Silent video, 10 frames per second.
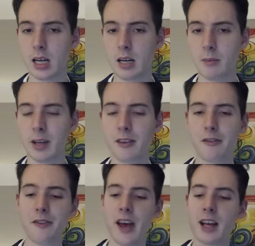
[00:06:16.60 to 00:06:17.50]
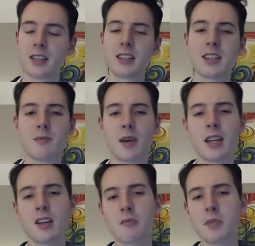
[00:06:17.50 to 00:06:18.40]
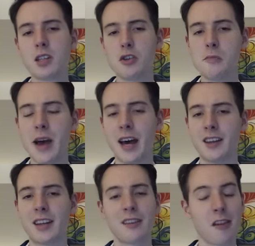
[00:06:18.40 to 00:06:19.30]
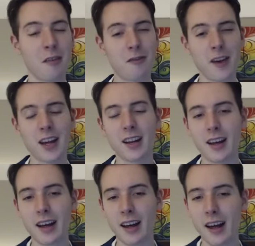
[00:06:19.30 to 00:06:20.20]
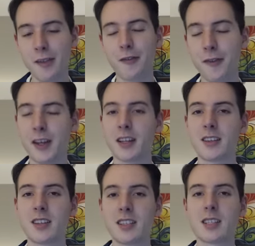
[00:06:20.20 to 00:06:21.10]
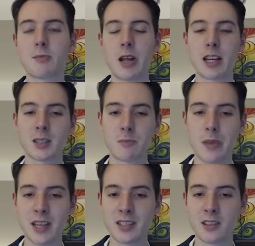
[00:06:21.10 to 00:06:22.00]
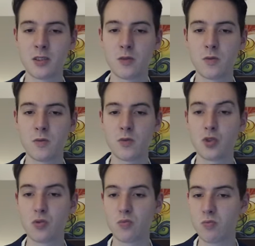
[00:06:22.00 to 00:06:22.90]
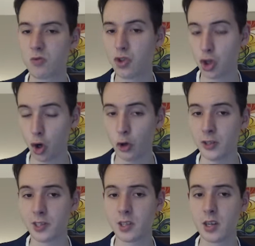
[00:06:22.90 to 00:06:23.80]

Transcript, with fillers: But in fact, this might not be too bad. And in fact, I think this is black's best choice.